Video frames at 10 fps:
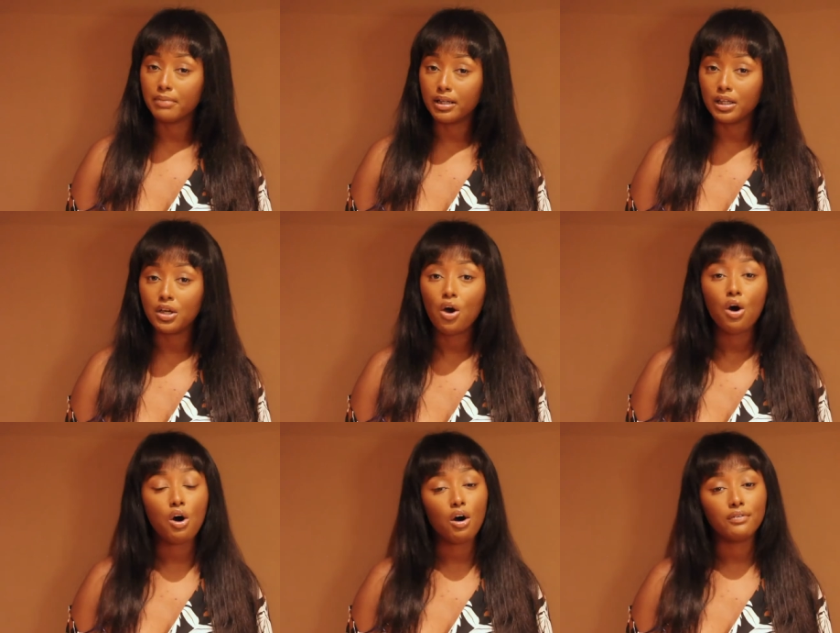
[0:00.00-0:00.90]
money
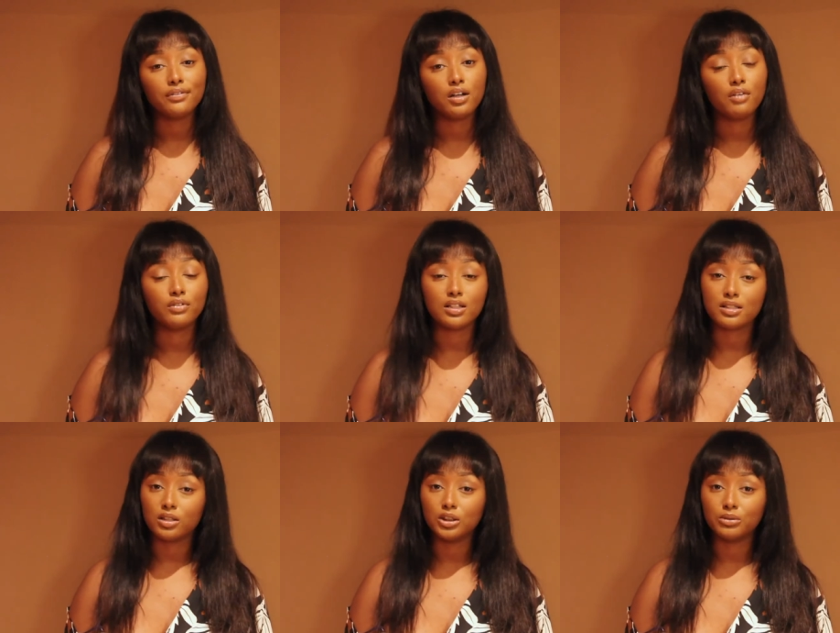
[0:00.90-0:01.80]
off of the
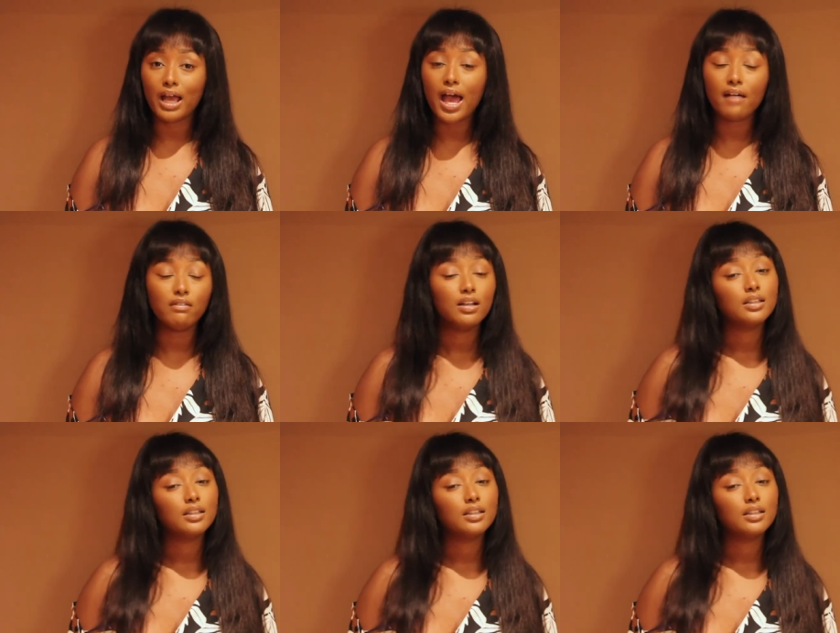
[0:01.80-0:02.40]
skills you have,